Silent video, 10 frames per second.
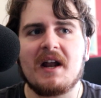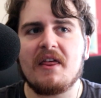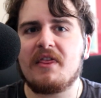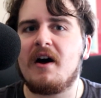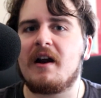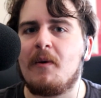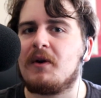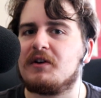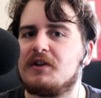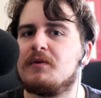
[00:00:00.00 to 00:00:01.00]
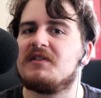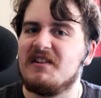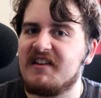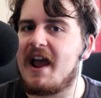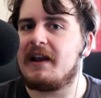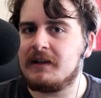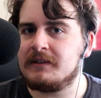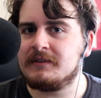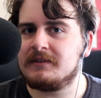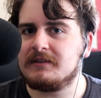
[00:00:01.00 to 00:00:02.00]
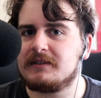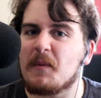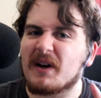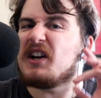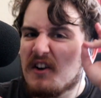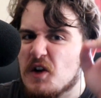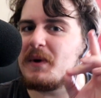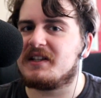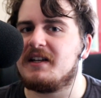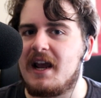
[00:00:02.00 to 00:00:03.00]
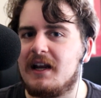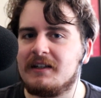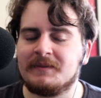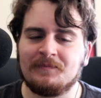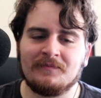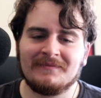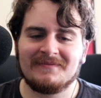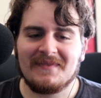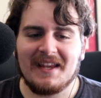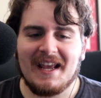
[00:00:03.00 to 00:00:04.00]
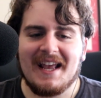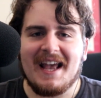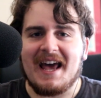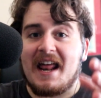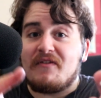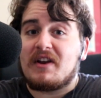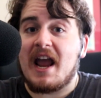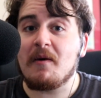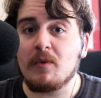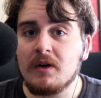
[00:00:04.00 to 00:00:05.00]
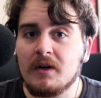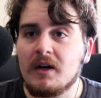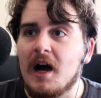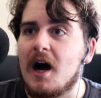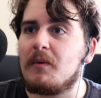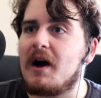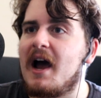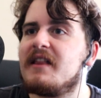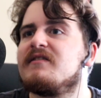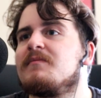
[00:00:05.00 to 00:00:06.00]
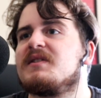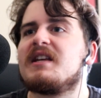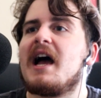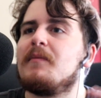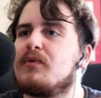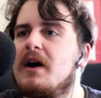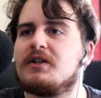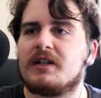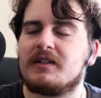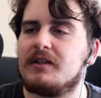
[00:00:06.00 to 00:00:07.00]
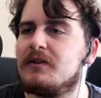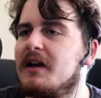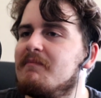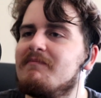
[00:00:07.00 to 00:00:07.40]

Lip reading: I thought I wanted to do today. And we're gonna do it today. And I have a camera. I had some side projects too.